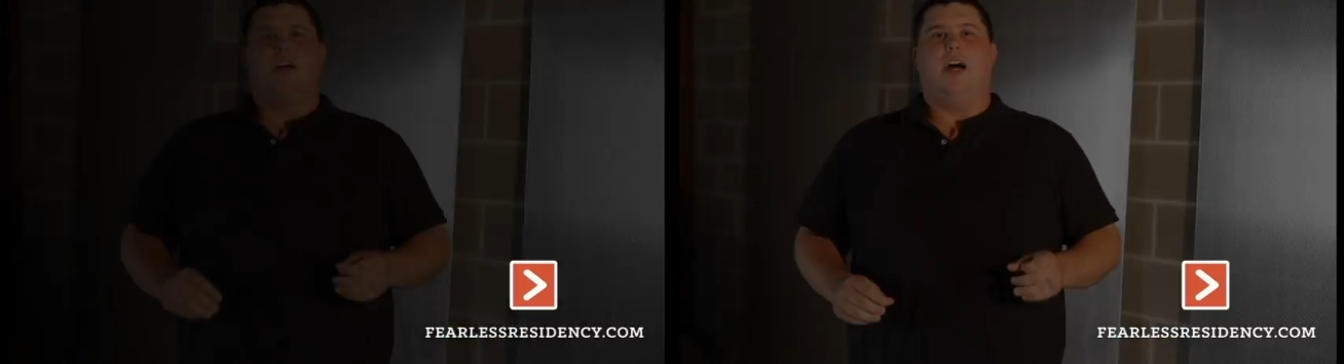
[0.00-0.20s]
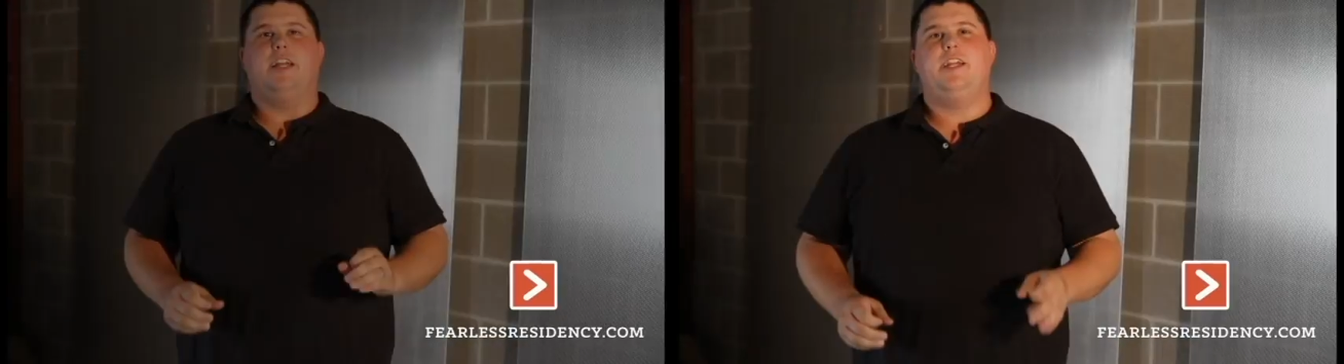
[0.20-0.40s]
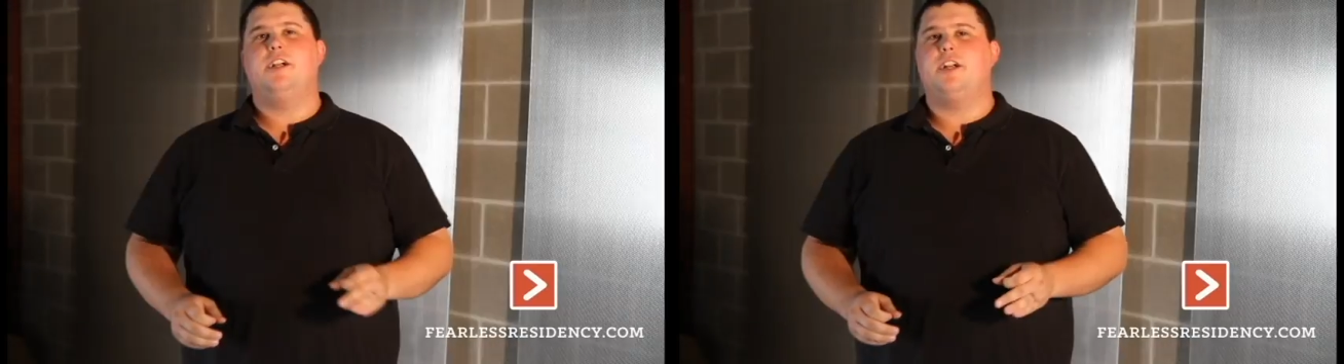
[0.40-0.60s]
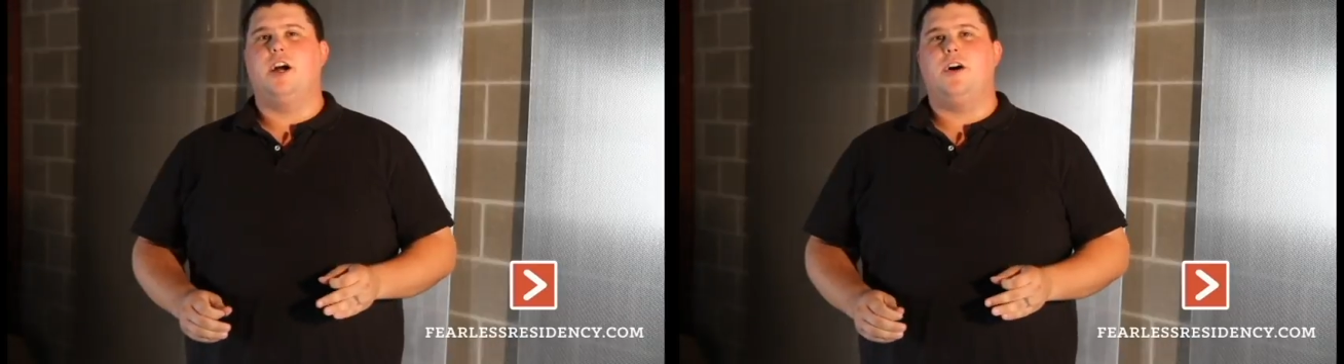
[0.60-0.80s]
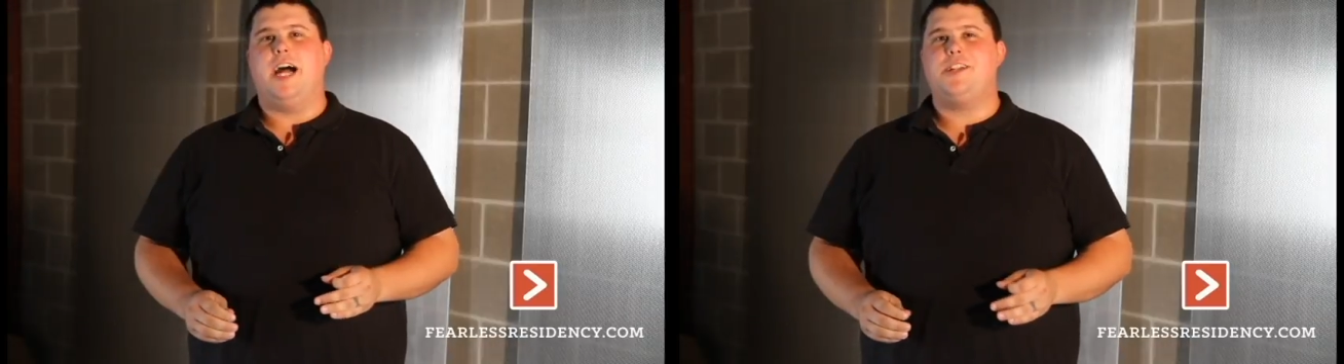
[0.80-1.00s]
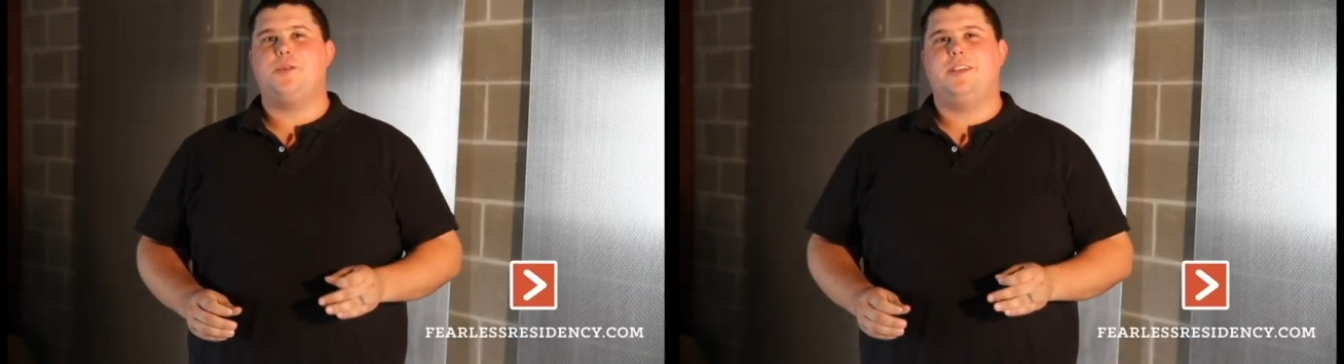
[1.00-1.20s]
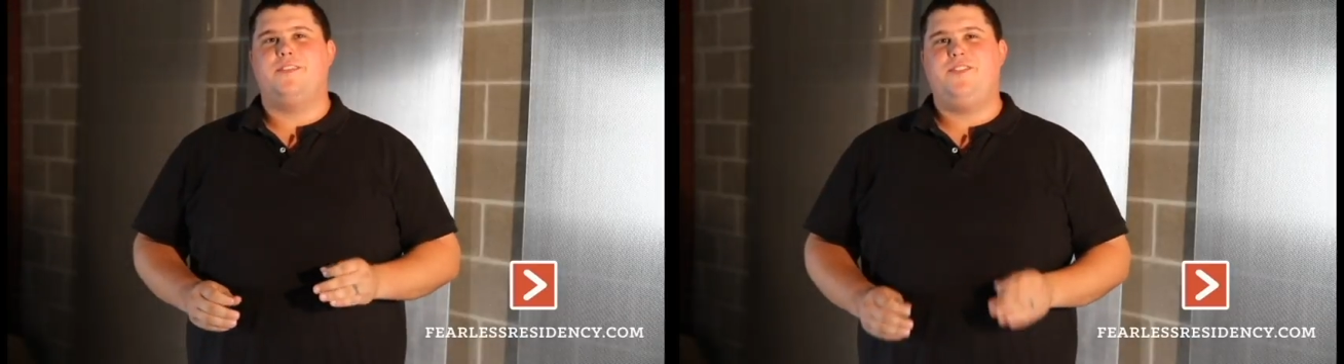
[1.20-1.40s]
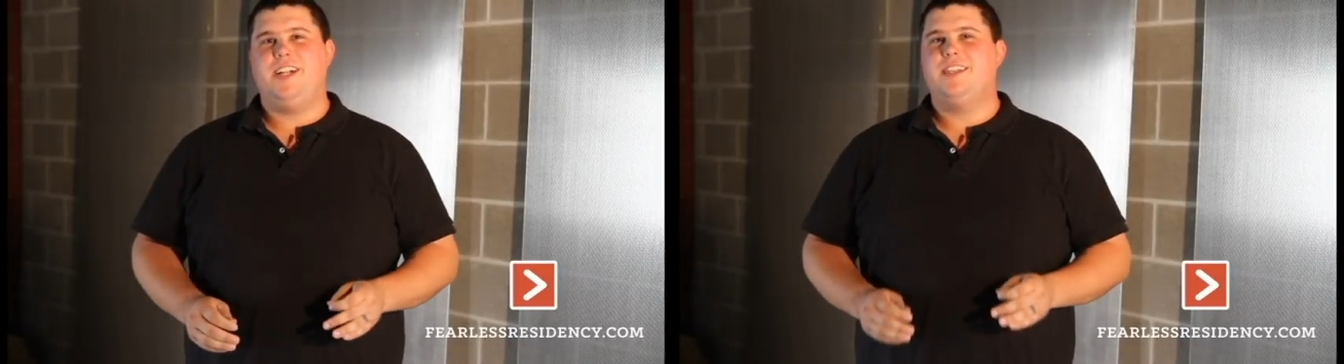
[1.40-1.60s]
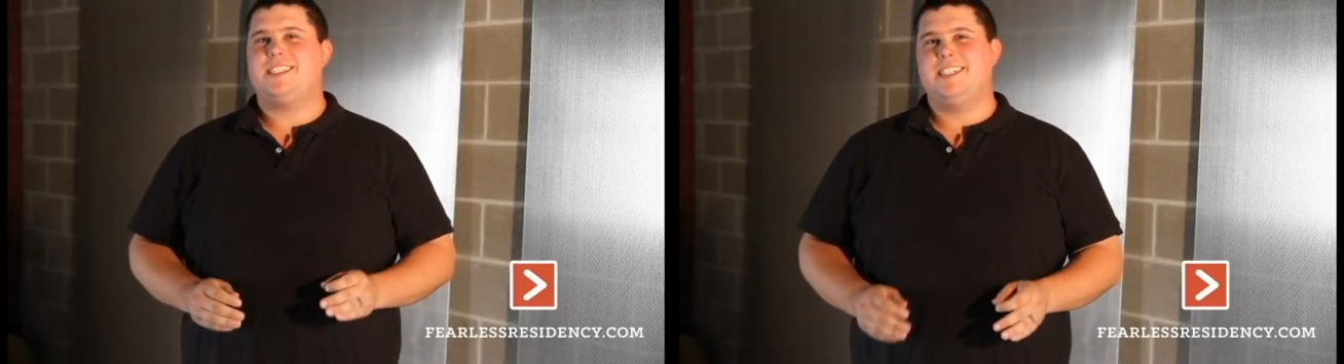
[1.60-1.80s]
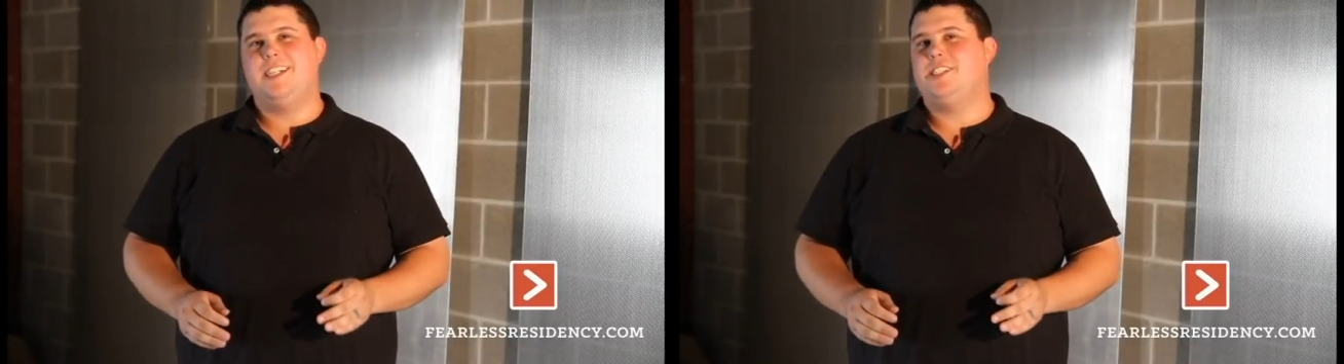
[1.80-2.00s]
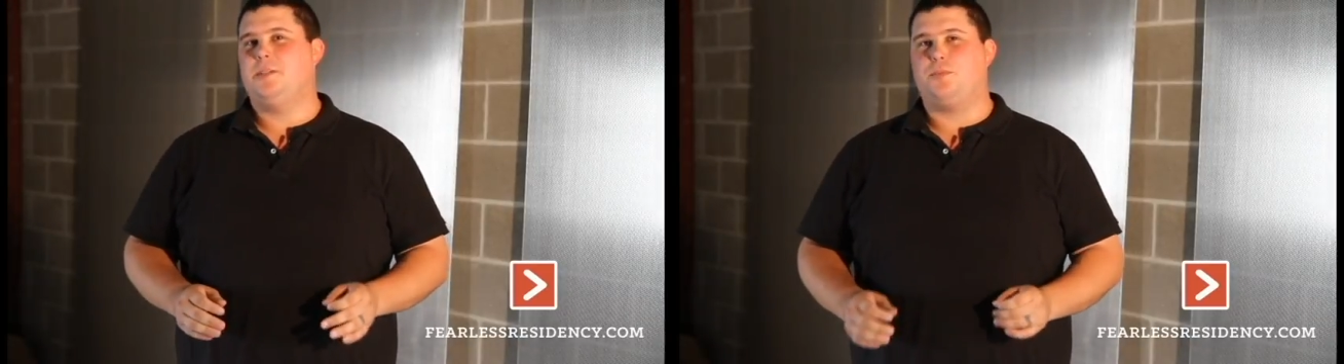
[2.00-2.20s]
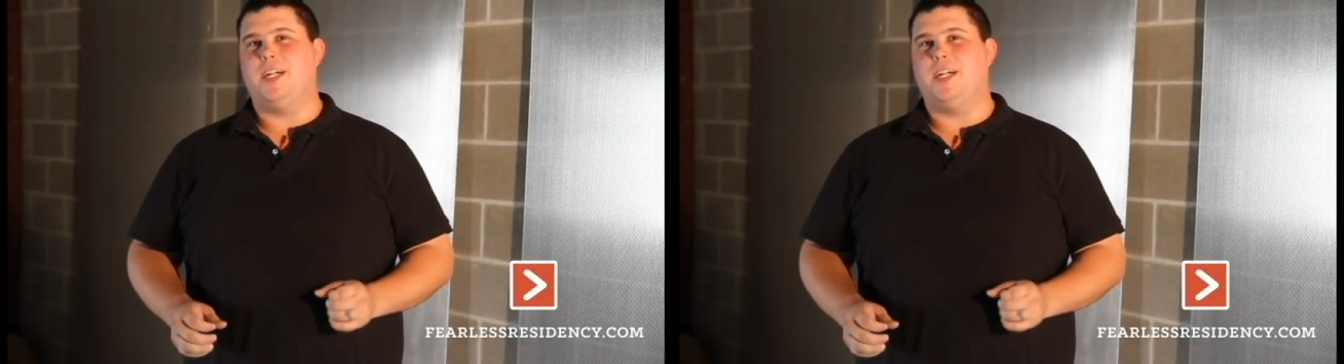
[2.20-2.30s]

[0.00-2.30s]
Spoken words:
A year ago, I joined the Fearless Leadership